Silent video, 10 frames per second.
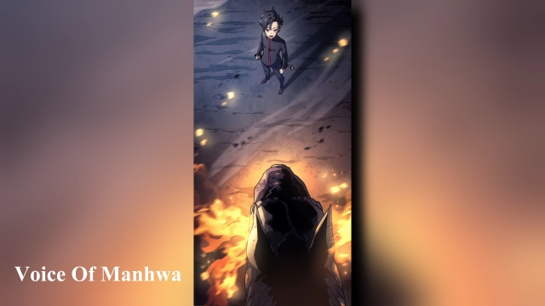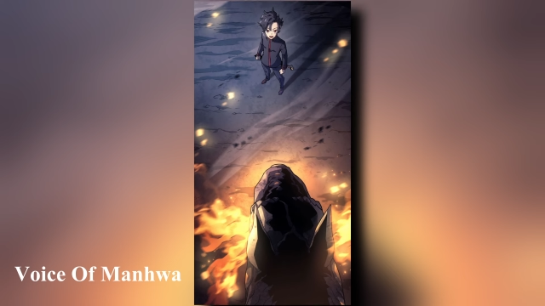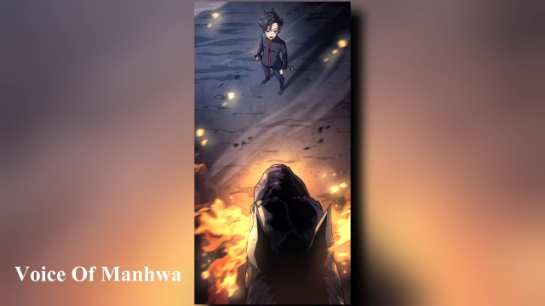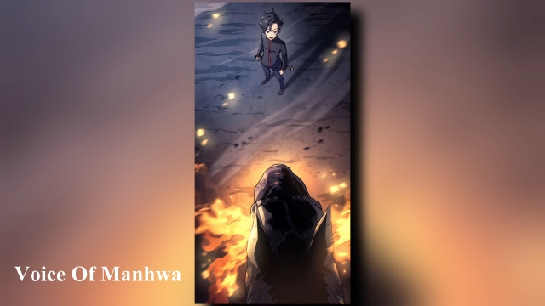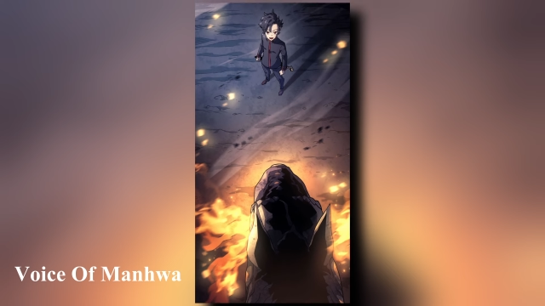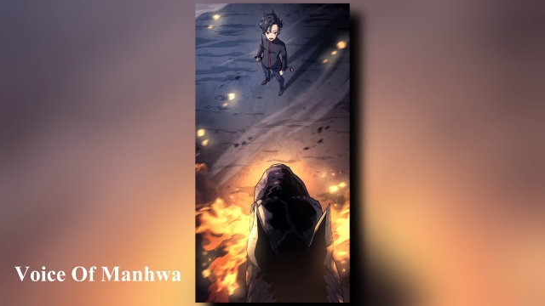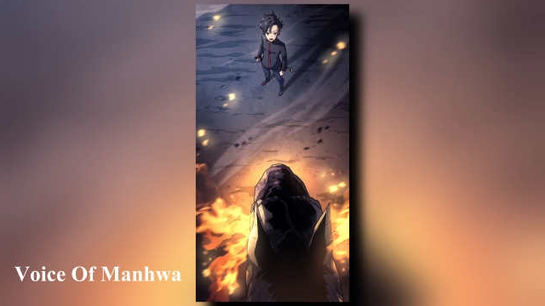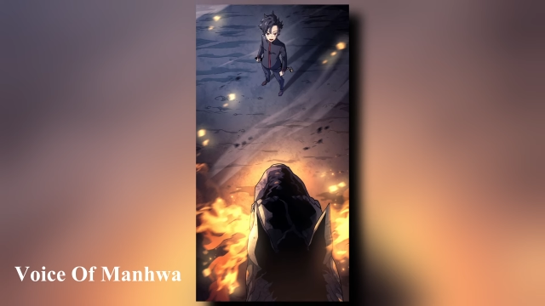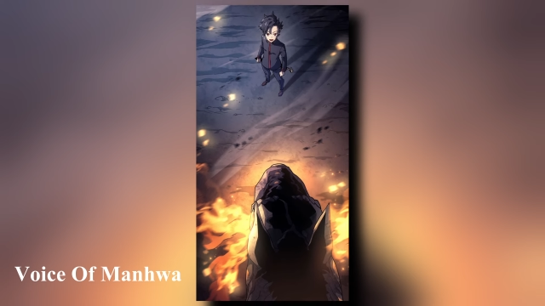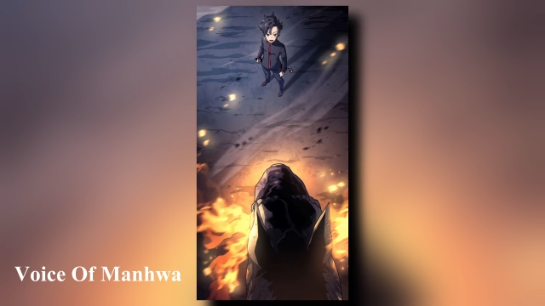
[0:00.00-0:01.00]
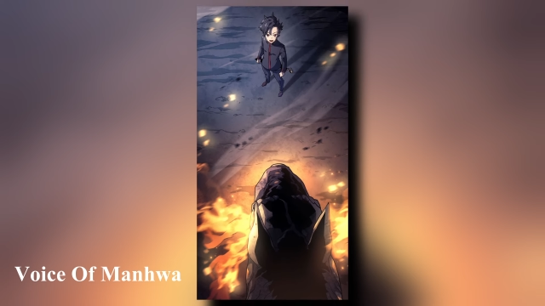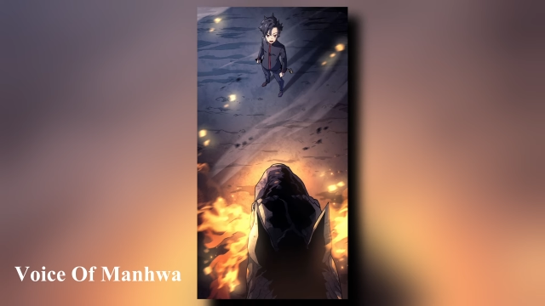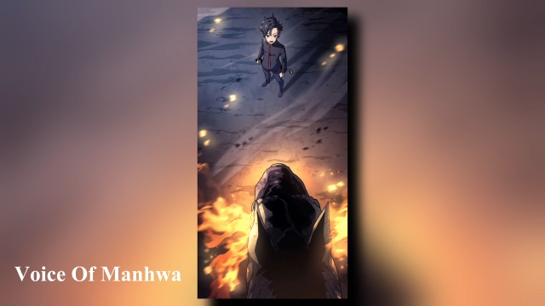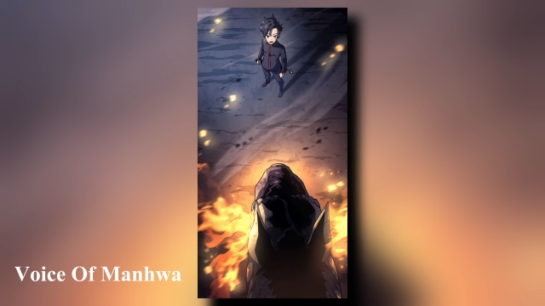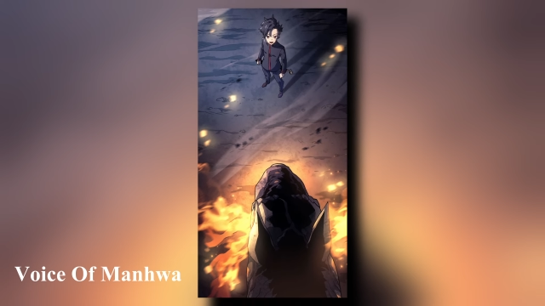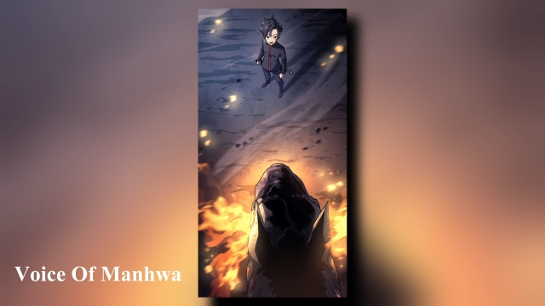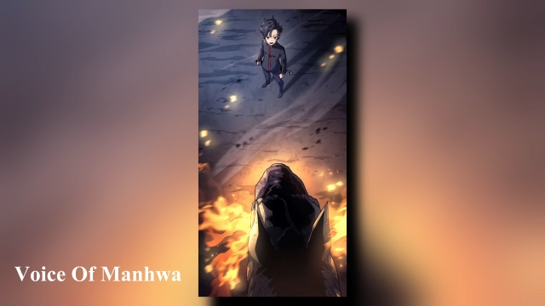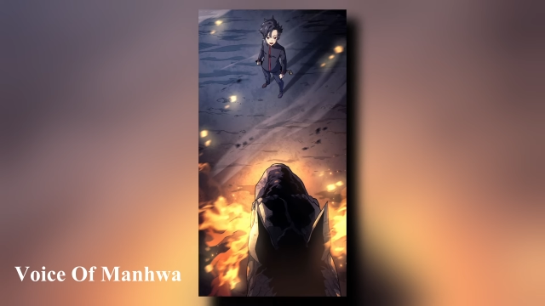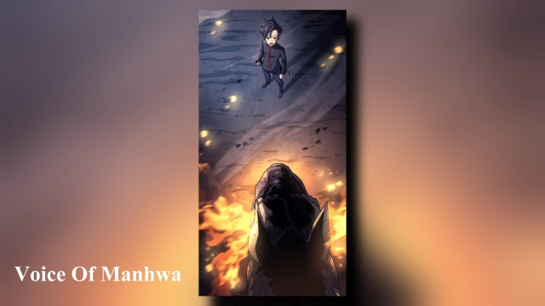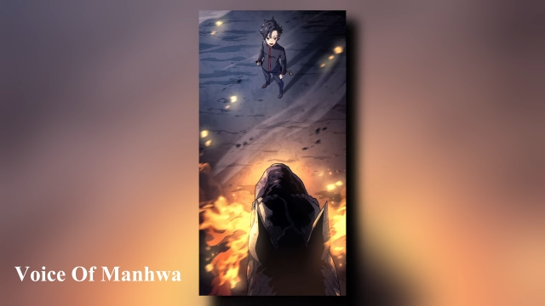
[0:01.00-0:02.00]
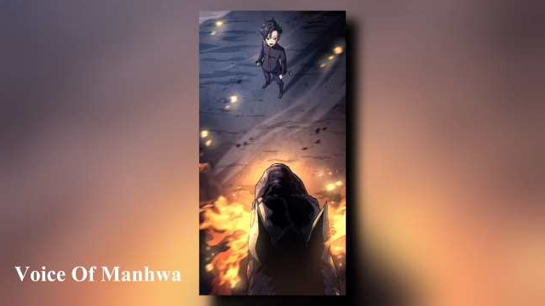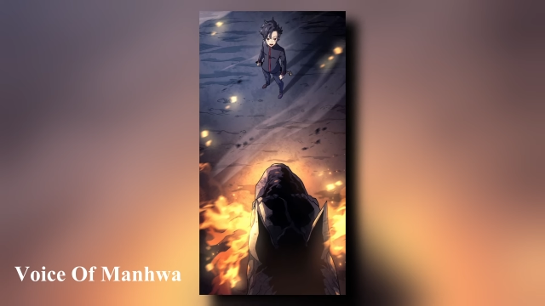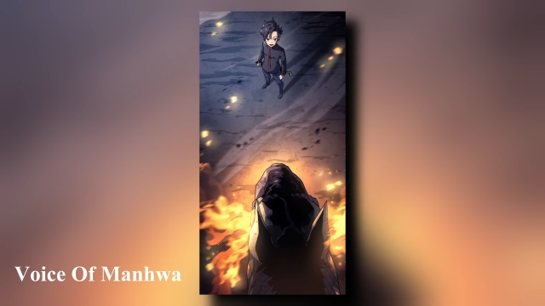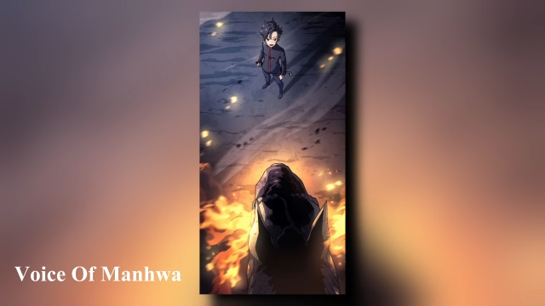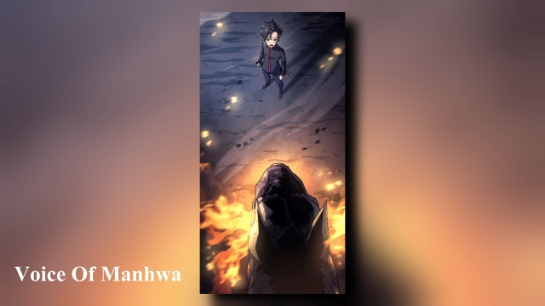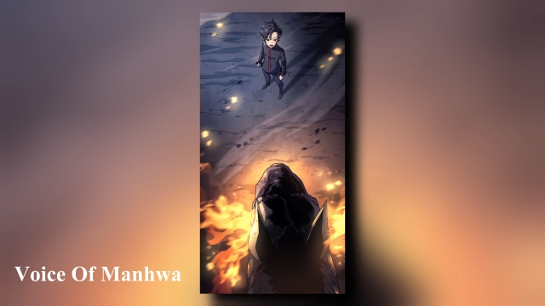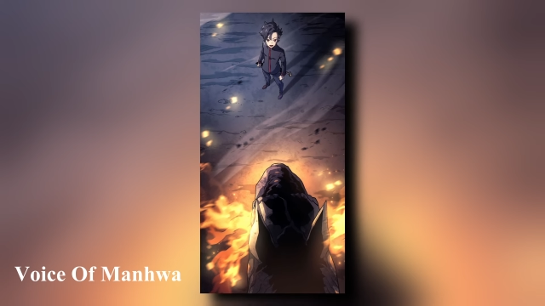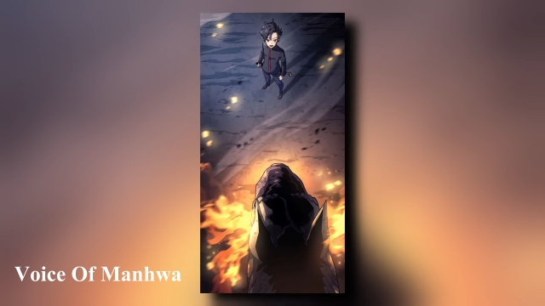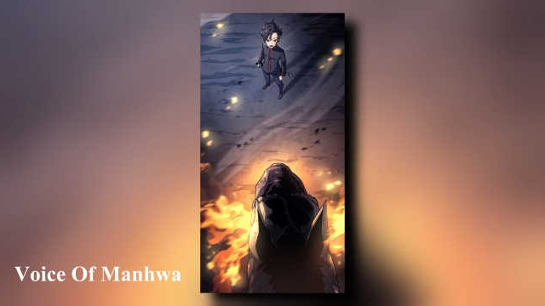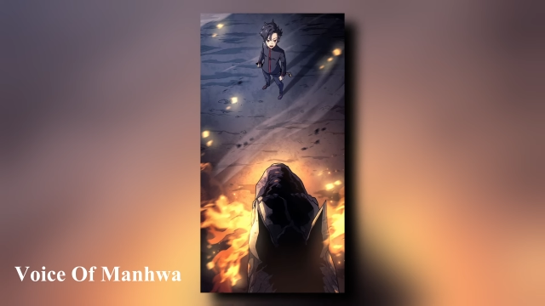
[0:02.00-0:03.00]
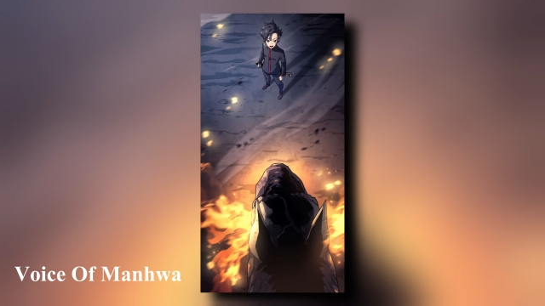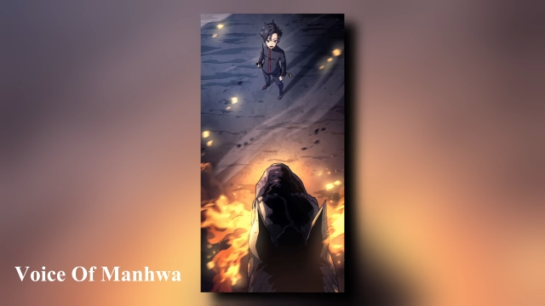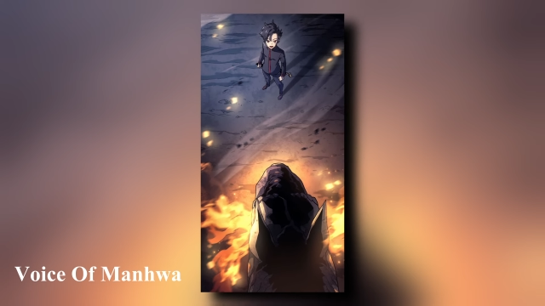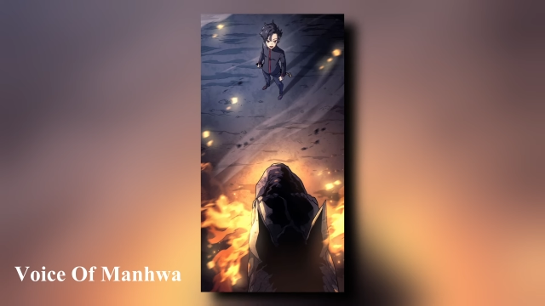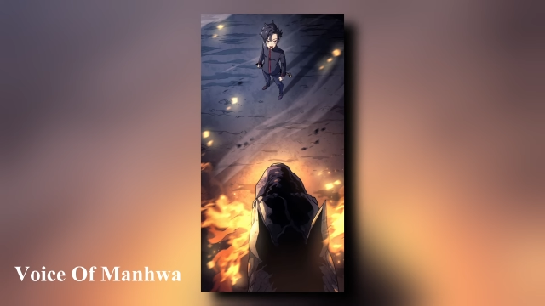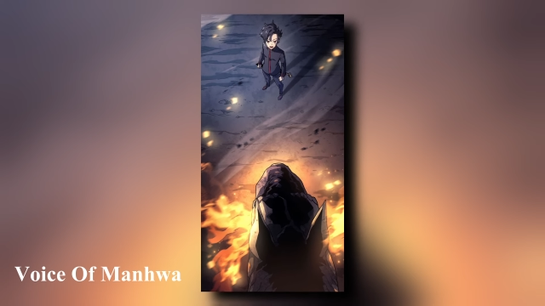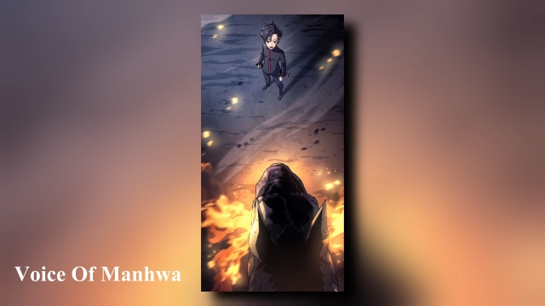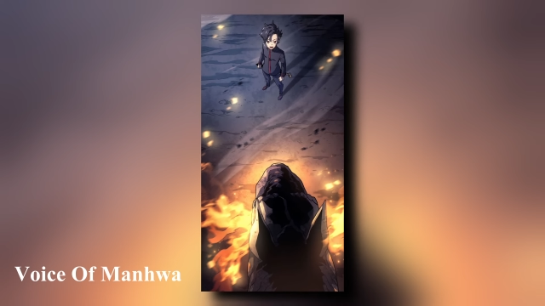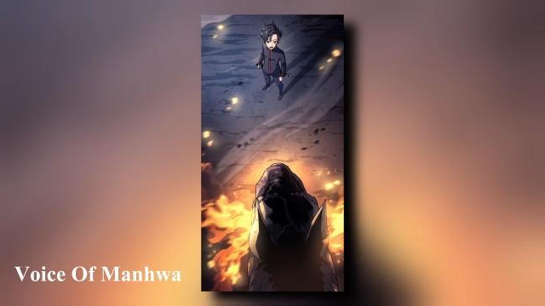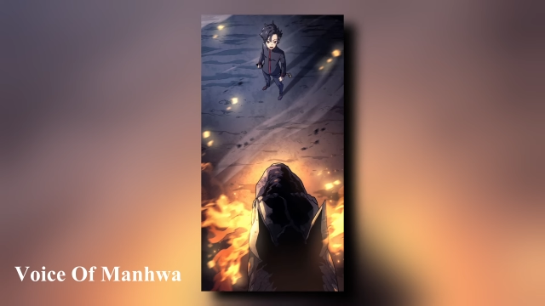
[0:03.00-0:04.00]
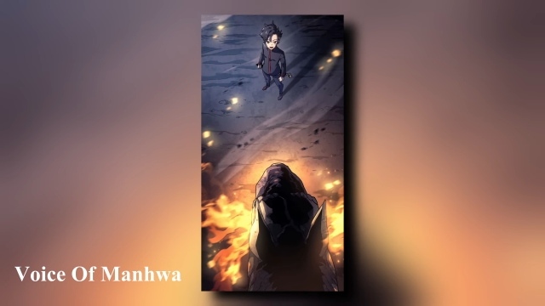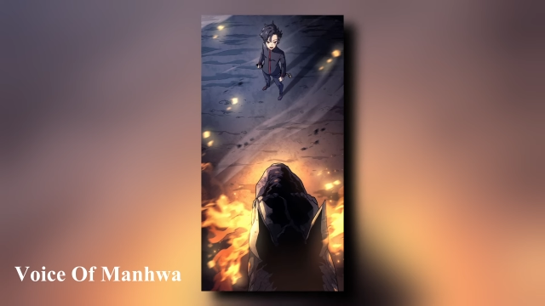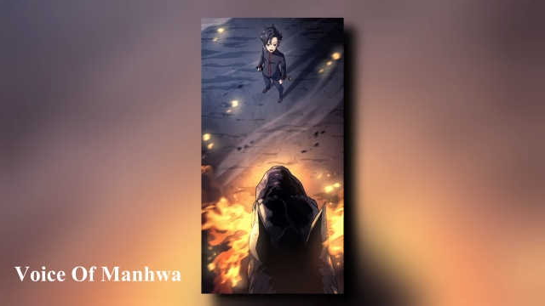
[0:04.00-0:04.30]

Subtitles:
Nobody's mouth can be seen.